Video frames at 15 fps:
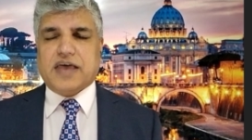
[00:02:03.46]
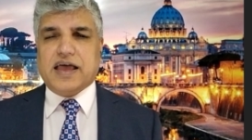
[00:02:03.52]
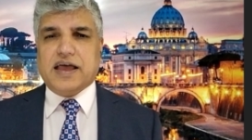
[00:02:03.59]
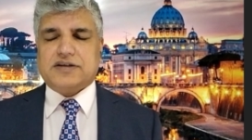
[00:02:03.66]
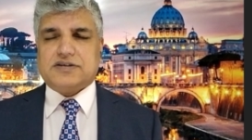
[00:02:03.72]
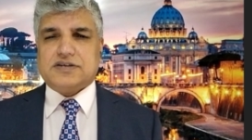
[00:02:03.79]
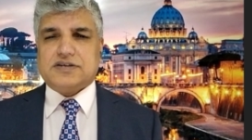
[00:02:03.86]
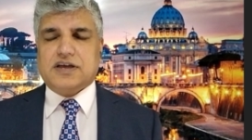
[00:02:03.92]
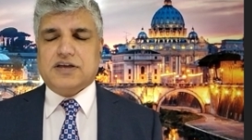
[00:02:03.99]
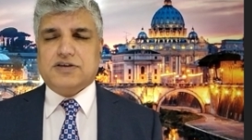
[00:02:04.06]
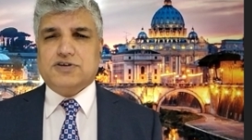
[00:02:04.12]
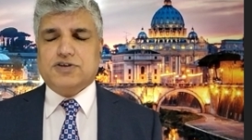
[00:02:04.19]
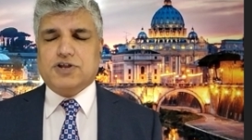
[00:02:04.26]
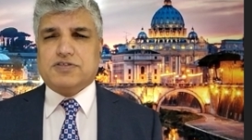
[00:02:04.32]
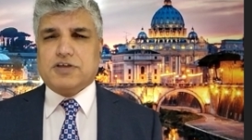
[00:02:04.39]
that uh,
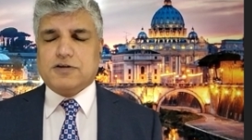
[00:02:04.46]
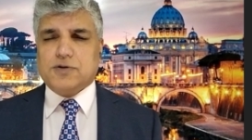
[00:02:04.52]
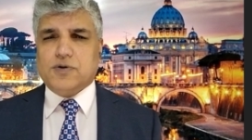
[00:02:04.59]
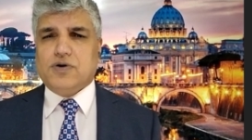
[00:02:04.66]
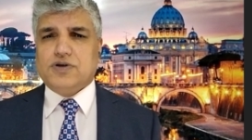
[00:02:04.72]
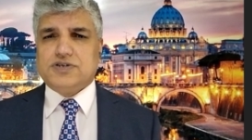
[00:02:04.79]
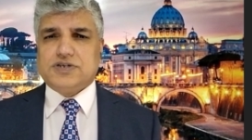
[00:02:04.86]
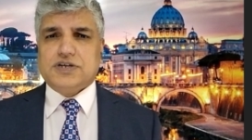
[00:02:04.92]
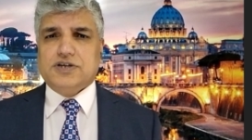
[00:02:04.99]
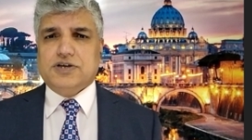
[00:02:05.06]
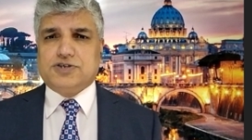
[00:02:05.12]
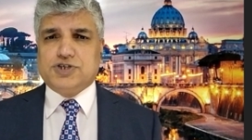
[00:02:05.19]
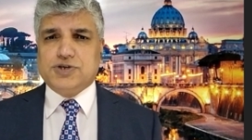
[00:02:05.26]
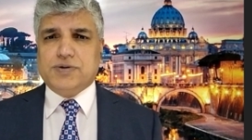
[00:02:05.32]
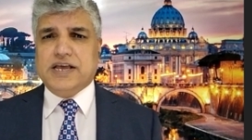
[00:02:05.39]
the Lord,
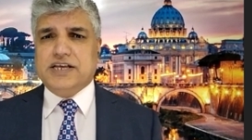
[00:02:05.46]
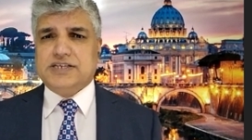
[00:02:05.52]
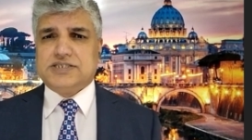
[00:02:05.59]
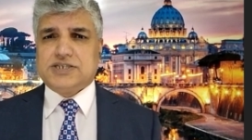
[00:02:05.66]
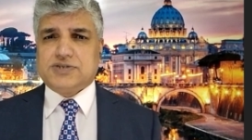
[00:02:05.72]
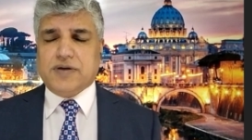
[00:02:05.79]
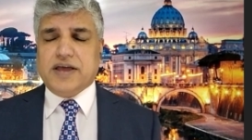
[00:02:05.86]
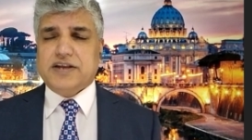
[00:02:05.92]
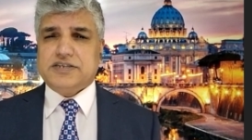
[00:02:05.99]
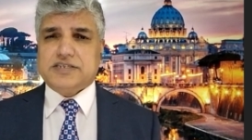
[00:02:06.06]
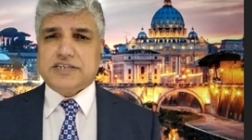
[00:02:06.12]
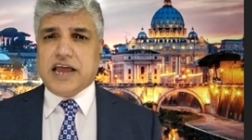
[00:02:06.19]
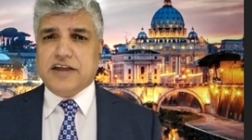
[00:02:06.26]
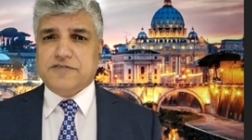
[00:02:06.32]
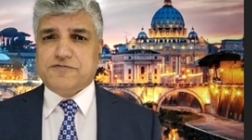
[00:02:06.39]
to his
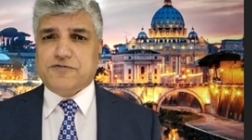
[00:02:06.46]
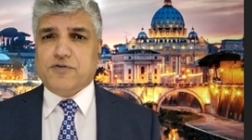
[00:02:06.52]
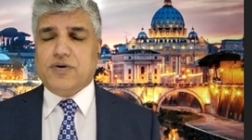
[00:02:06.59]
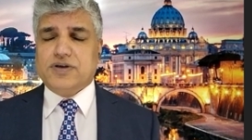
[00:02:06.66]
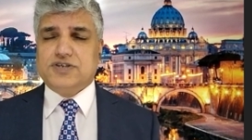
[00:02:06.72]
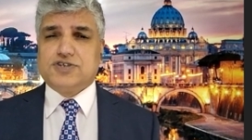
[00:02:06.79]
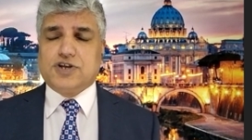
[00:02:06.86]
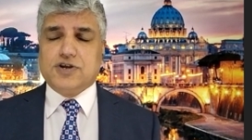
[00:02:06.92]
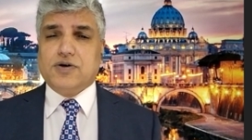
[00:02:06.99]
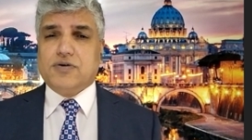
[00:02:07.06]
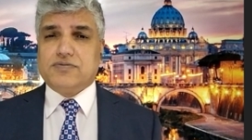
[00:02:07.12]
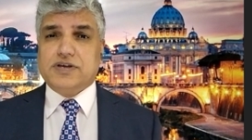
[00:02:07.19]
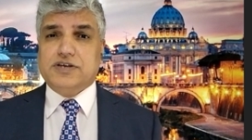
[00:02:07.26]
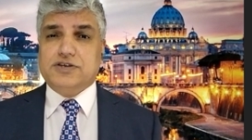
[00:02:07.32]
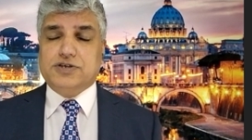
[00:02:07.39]
credit and for his
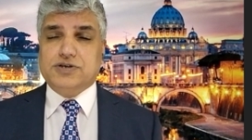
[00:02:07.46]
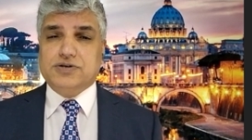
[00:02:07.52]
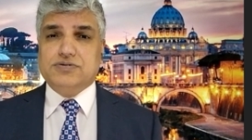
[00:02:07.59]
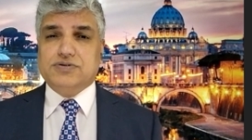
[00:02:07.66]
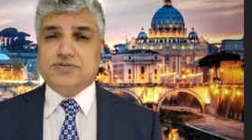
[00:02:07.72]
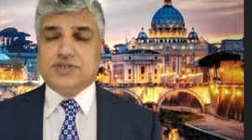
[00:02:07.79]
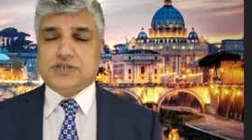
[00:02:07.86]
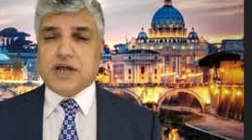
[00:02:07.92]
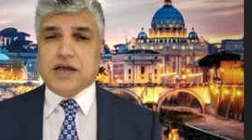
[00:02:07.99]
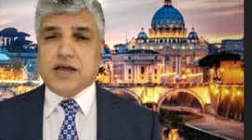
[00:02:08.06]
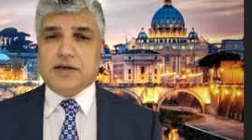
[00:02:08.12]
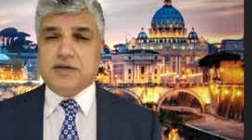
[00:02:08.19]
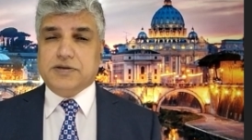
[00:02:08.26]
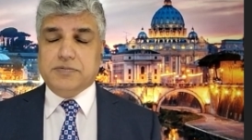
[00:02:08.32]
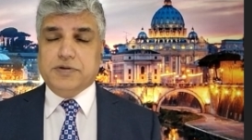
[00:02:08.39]
glory, used uh,
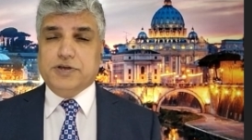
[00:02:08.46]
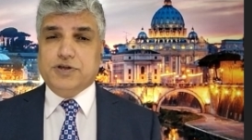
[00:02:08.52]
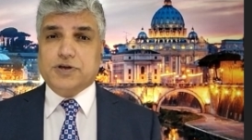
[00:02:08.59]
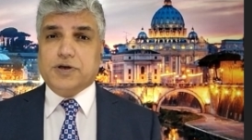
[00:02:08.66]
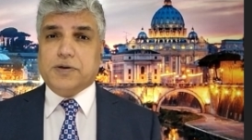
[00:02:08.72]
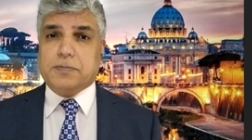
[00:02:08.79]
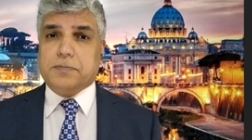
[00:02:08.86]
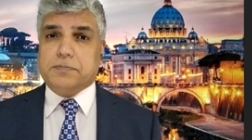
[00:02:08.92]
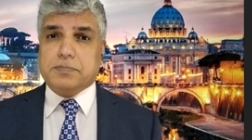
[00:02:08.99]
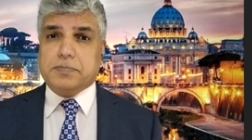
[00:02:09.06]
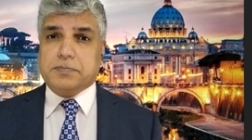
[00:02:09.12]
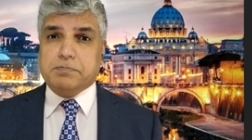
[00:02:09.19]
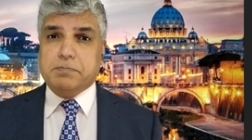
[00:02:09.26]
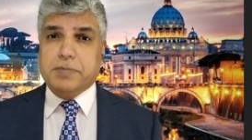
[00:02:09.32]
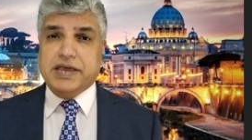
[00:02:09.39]
you, you, know
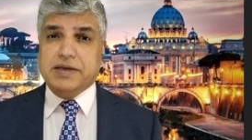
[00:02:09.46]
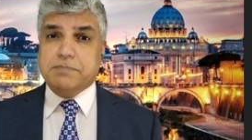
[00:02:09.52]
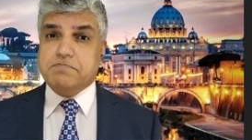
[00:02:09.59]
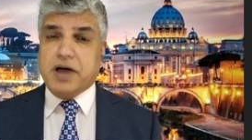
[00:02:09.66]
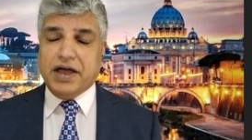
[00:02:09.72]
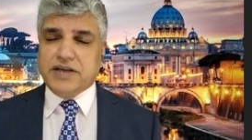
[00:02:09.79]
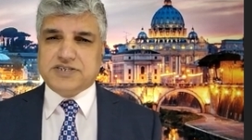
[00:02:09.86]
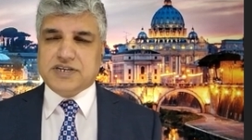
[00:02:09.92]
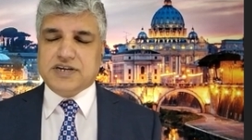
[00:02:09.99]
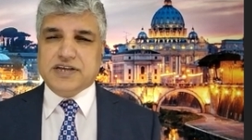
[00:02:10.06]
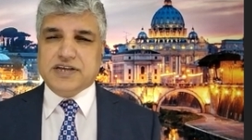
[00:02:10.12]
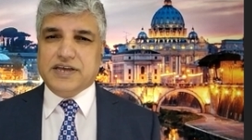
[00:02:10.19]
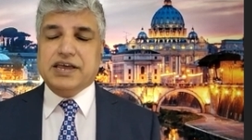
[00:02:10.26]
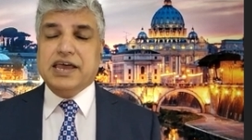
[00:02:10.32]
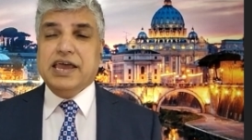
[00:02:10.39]
me
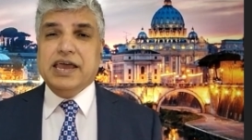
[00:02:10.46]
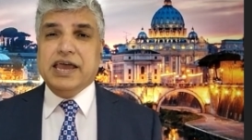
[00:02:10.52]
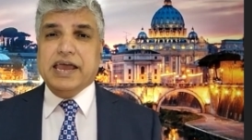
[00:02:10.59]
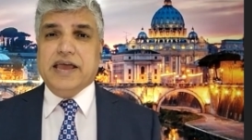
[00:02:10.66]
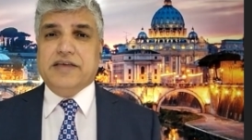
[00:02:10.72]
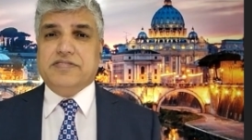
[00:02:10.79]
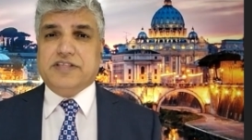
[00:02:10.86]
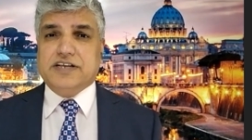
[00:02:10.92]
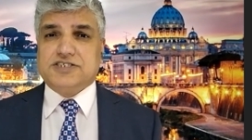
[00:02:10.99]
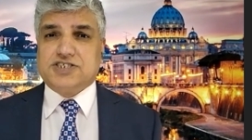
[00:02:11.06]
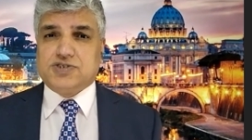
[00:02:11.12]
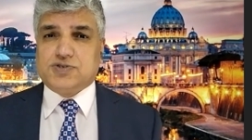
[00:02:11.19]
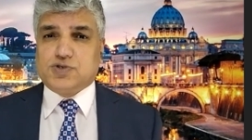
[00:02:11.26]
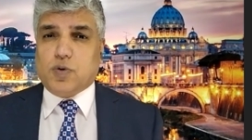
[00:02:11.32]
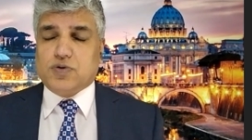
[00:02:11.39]
mightily in this
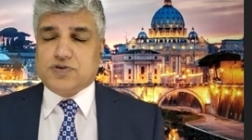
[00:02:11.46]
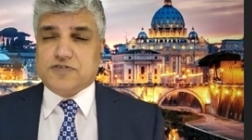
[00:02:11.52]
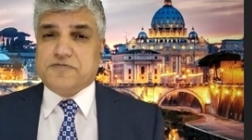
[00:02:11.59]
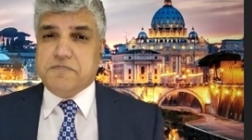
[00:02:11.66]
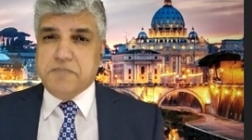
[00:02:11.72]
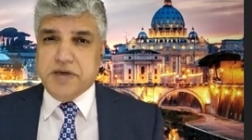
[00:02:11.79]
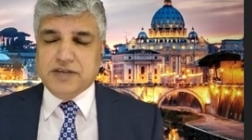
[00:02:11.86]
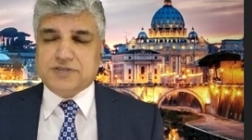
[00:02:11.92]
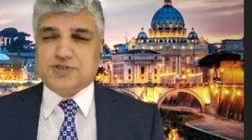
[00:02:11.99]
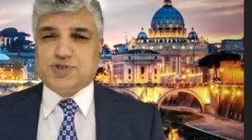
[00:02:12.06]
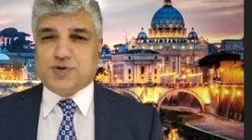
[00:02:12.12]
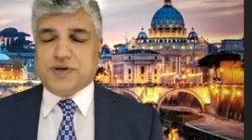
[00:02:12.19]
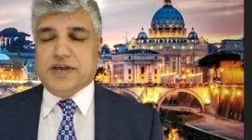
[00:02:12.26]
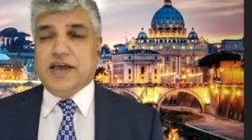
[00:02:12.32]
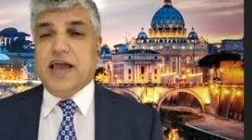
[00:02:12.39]
sort of
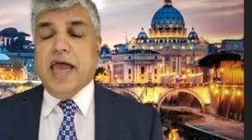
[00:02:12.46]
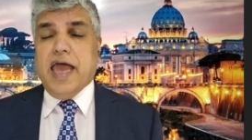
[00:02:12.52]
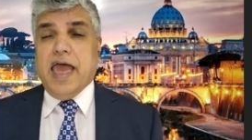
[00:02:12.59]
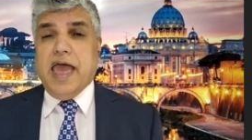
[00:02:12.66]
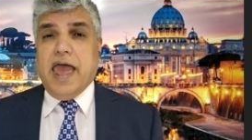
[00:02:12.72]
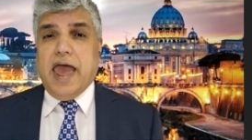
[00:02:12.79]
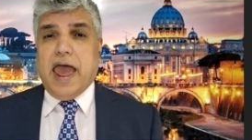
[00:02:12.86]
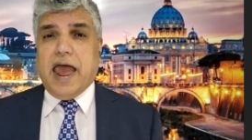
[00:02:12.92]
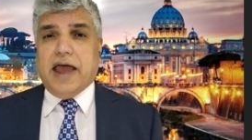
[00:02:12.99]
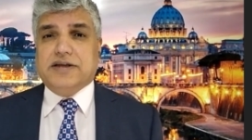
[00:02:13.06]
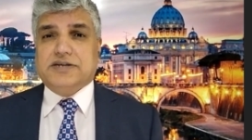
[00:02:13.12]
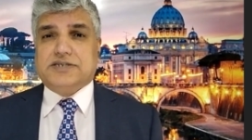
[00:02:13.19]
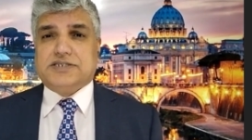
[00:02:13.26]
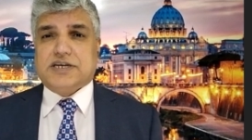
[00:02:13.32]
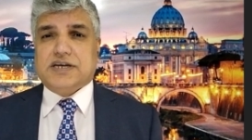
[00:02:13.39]
ministry.
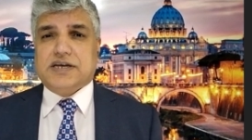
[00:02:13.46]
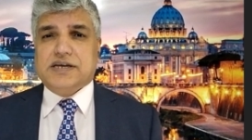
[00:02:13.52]
And uh,